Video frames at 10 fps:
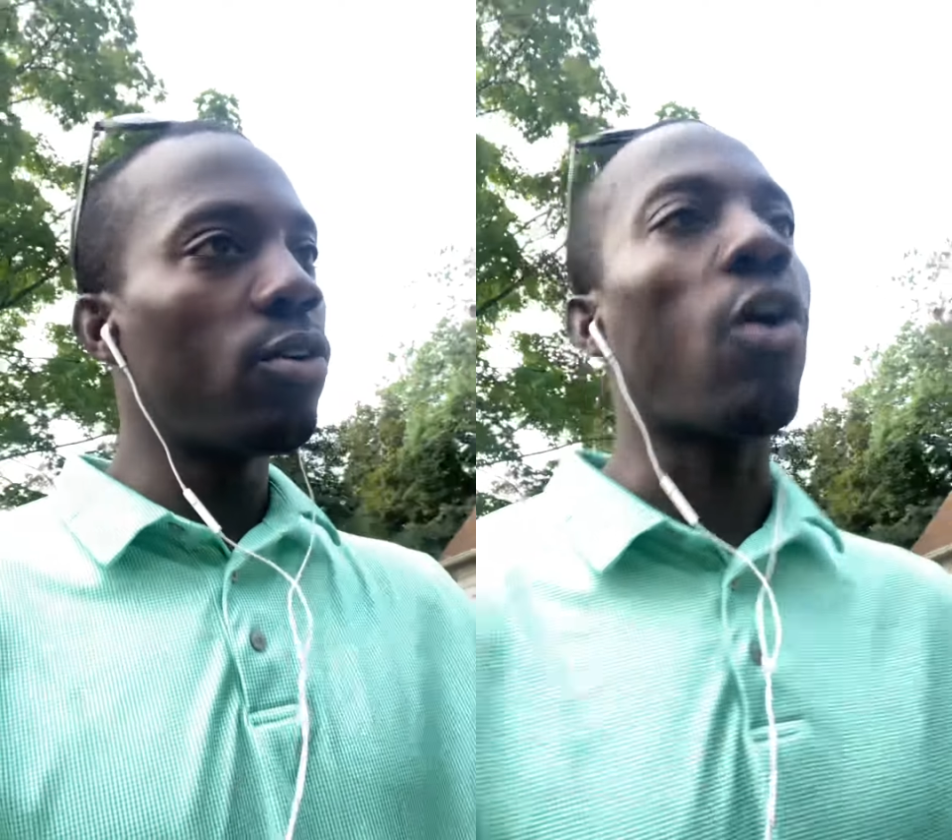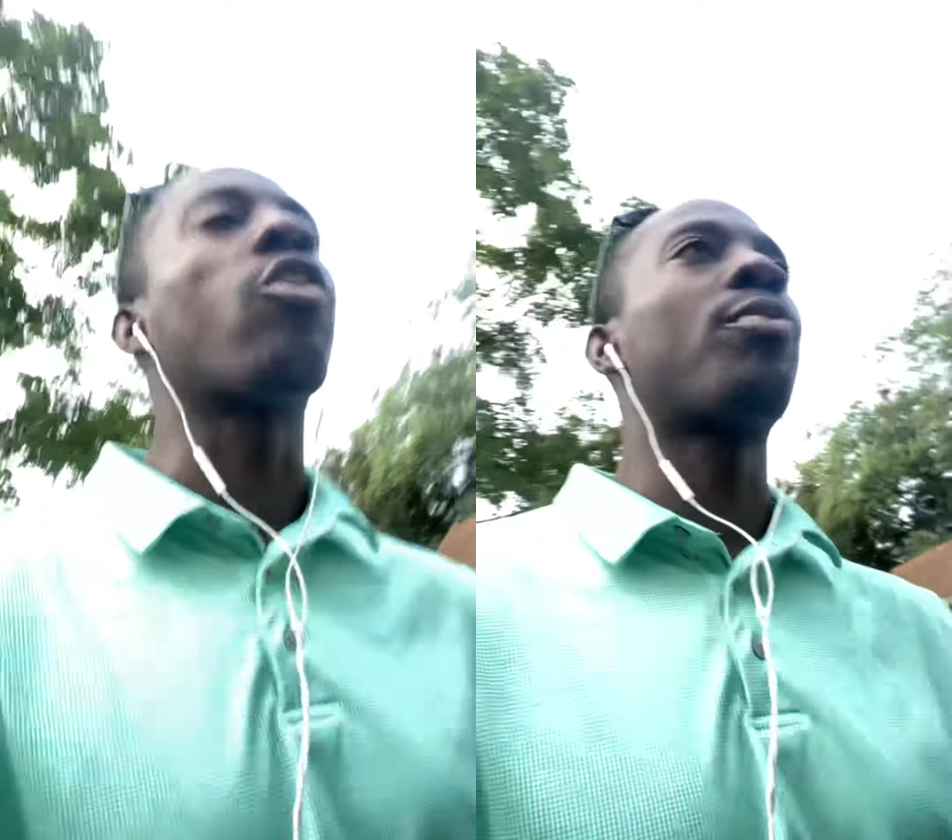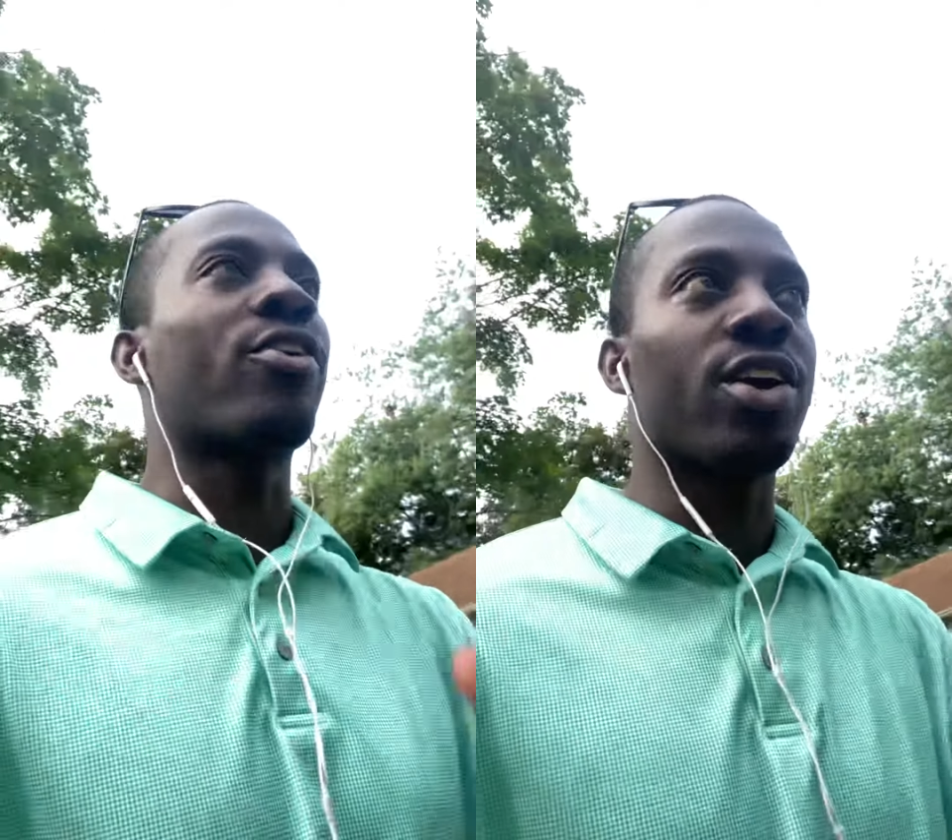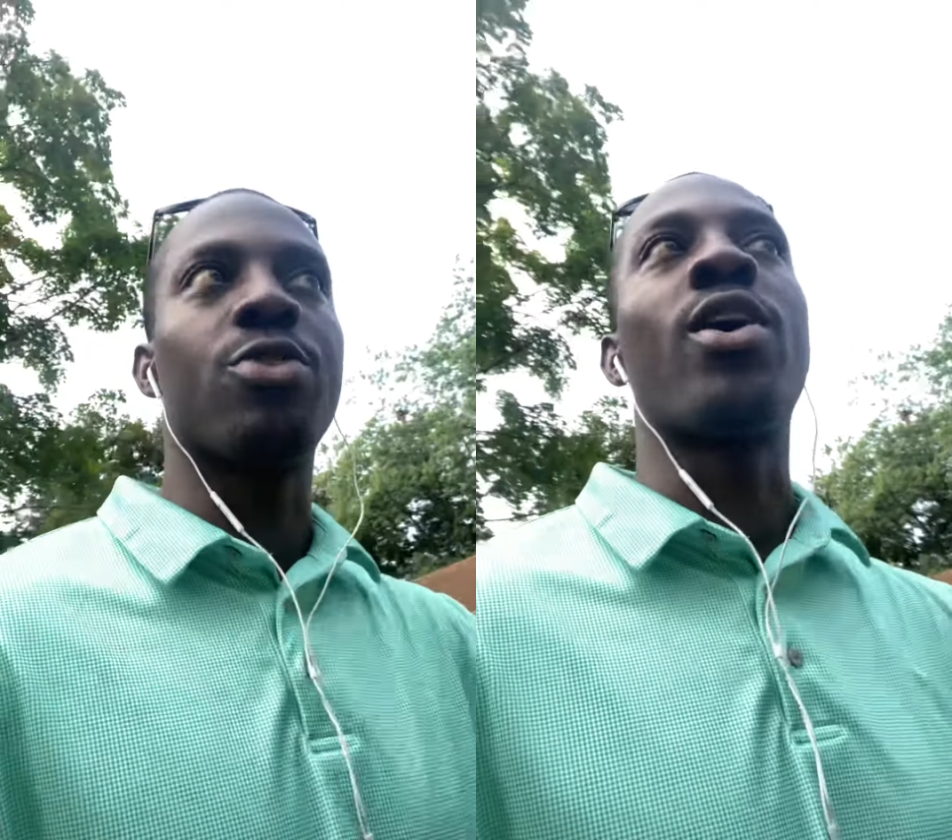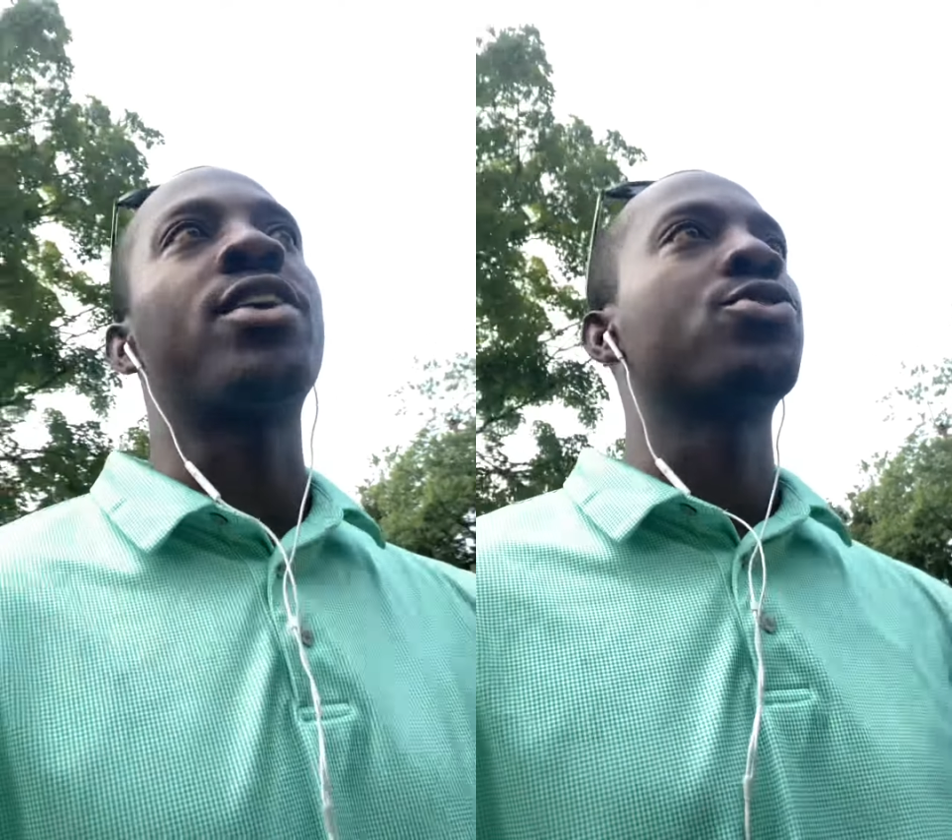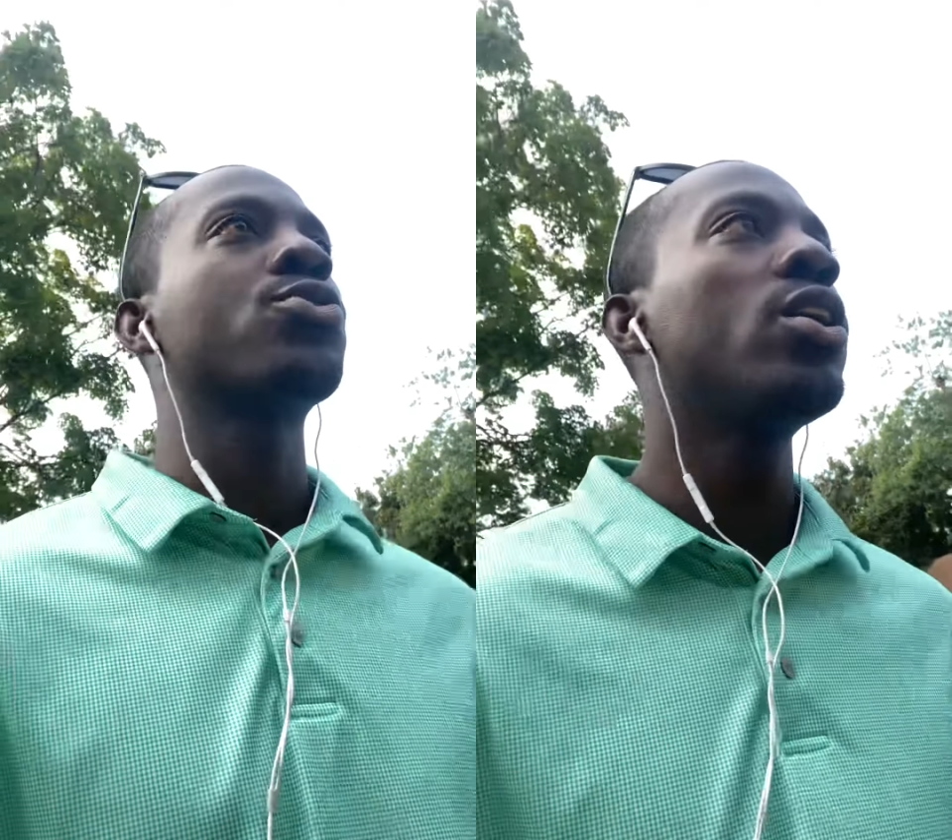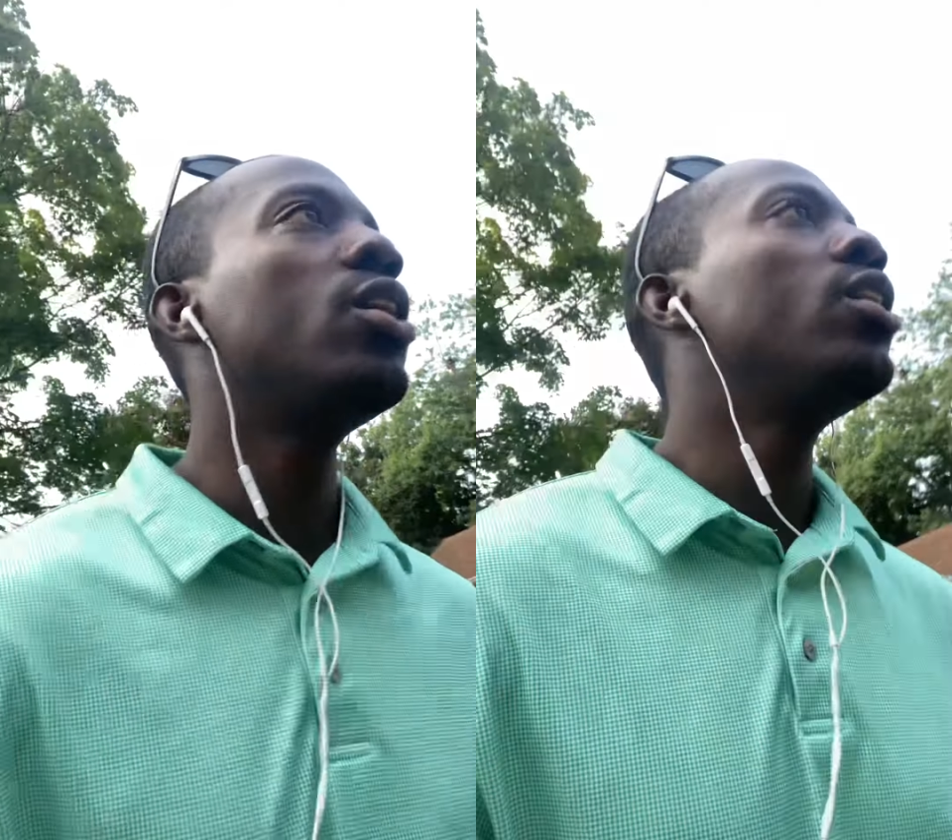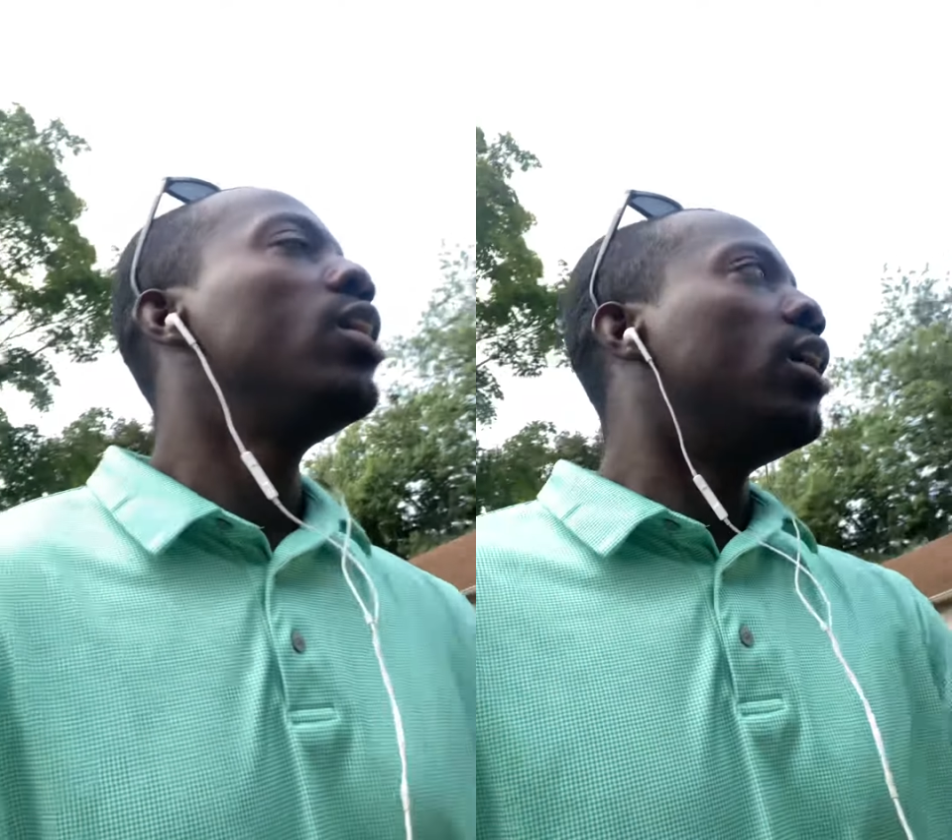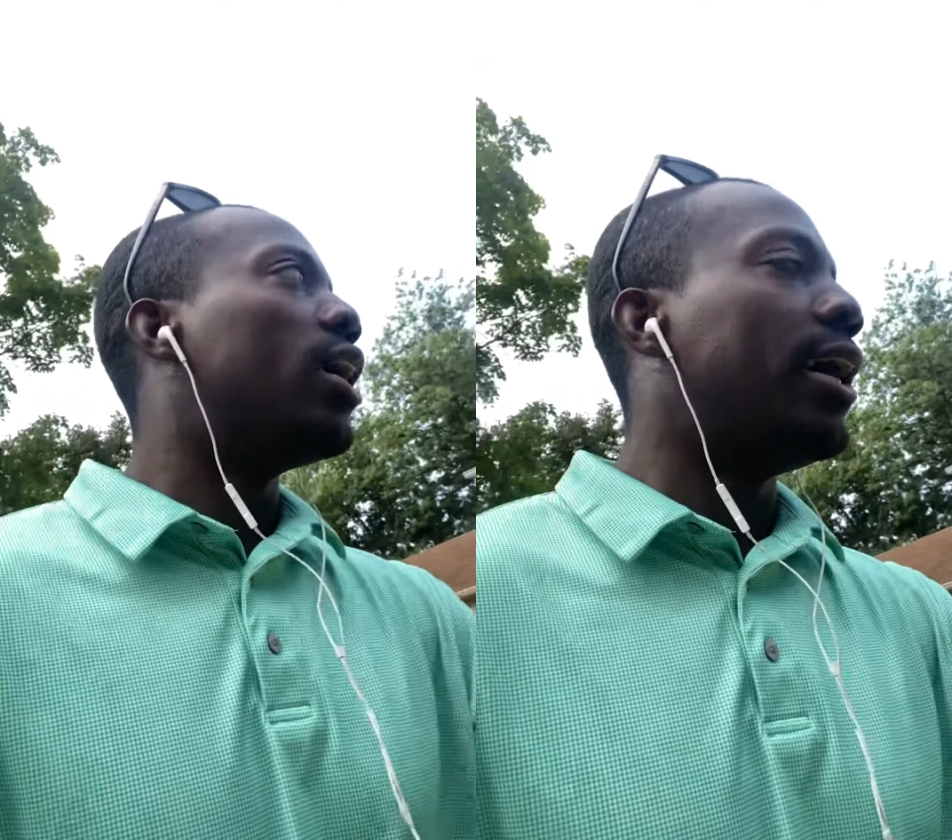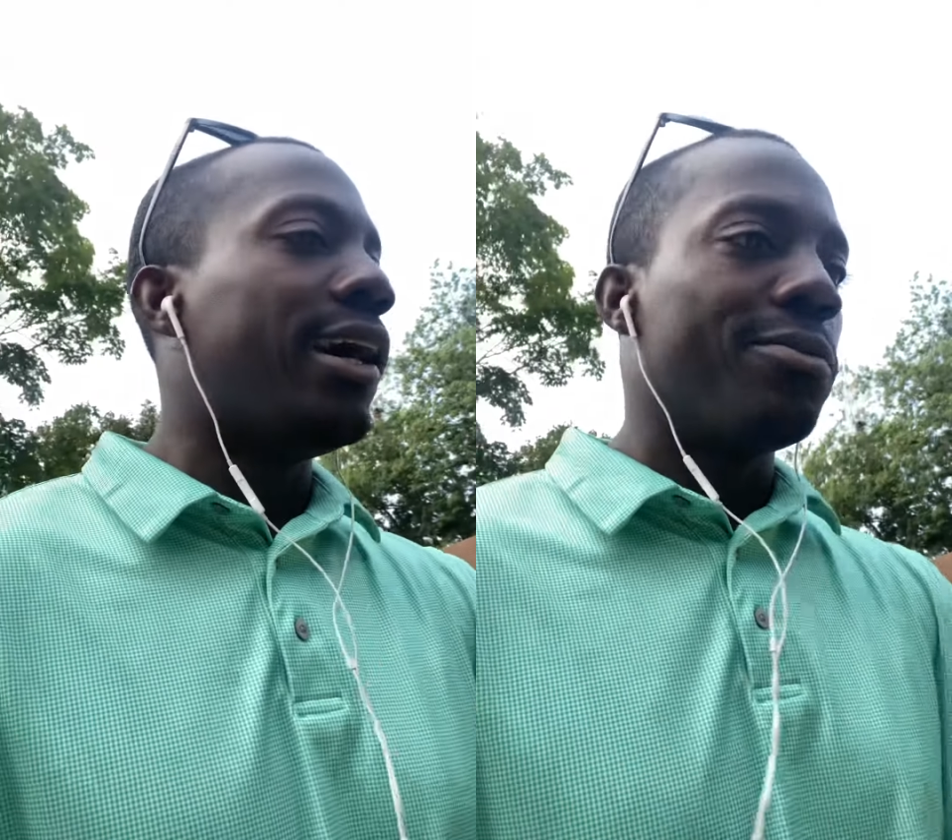all about Aaron Rodgers,
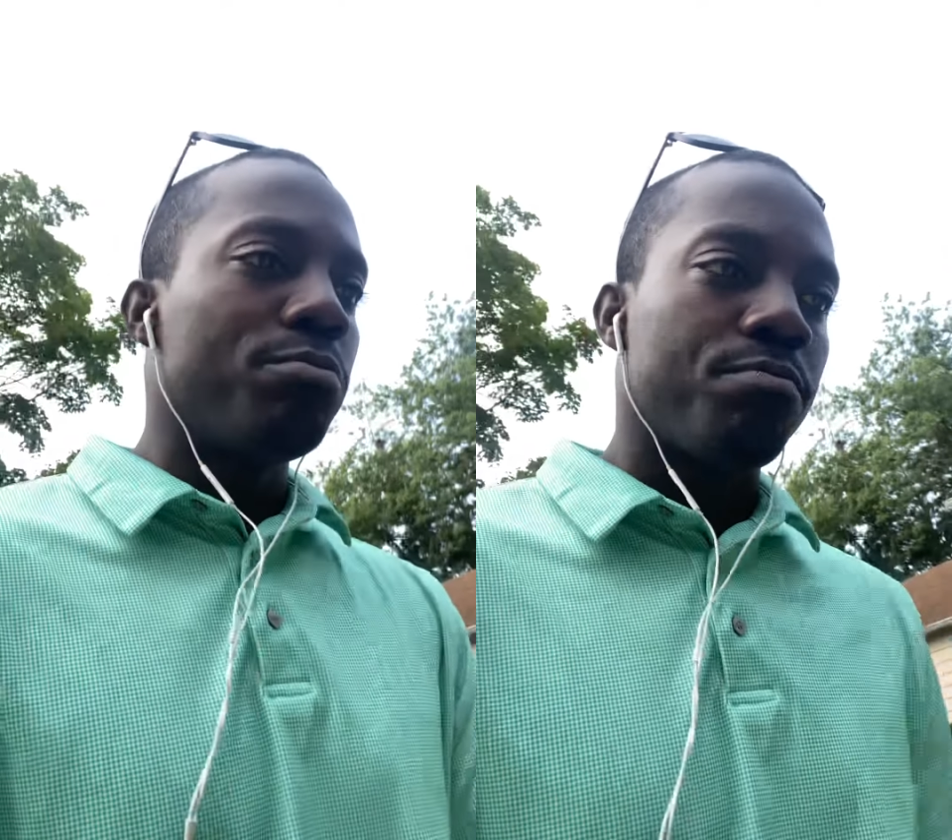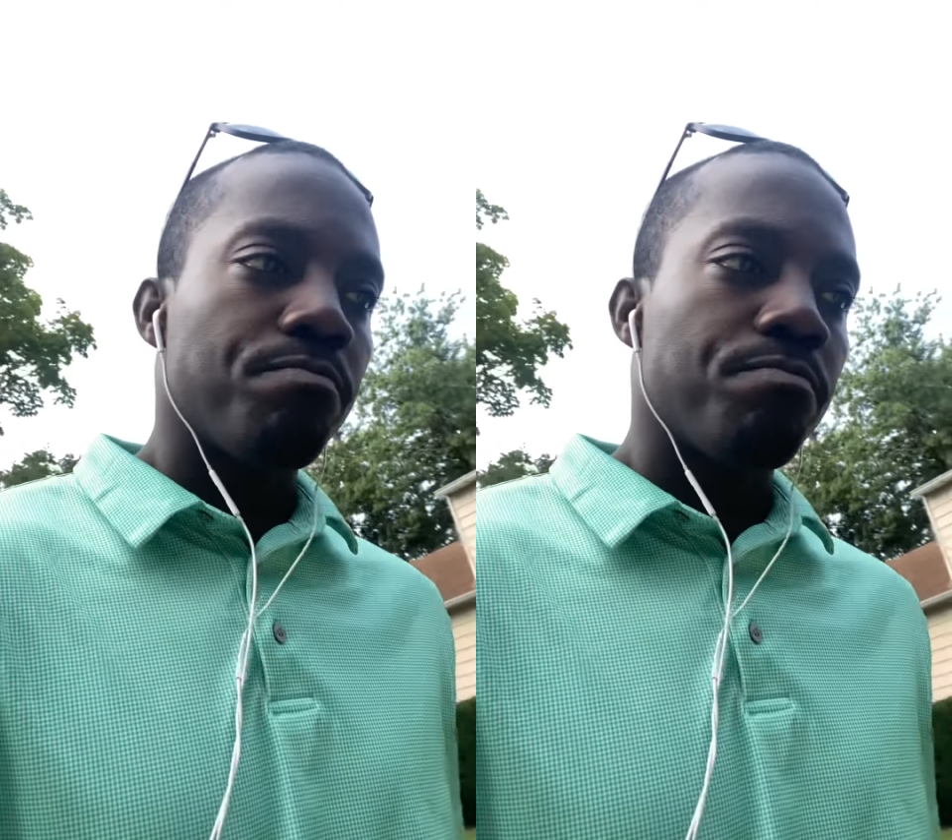um,